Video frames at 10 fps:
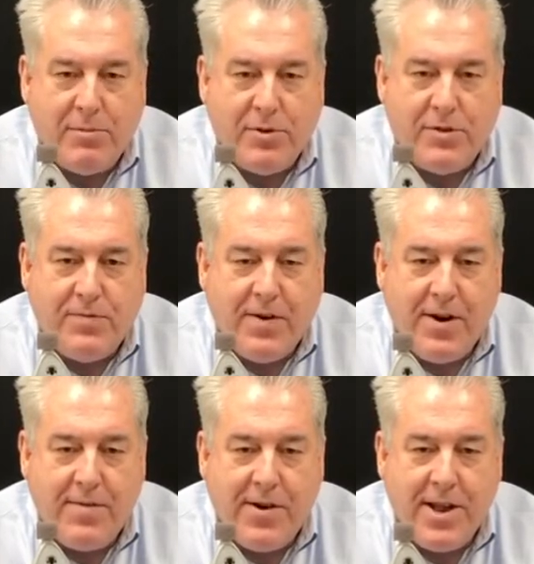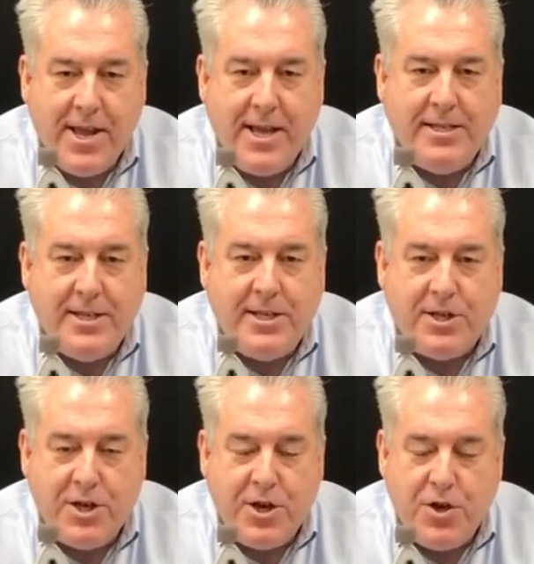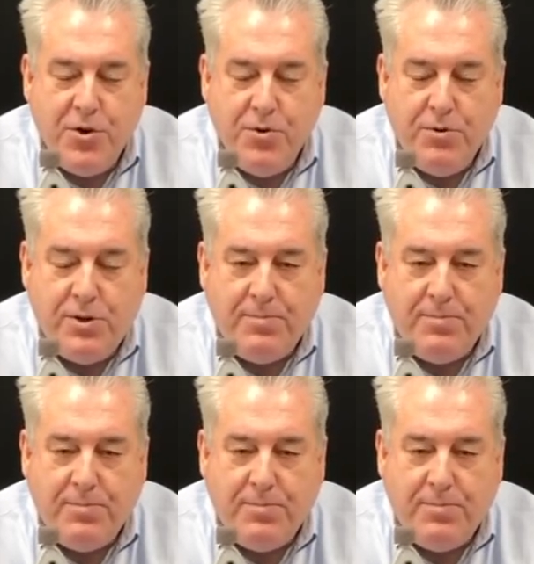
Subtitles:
So it's very, very easy to use.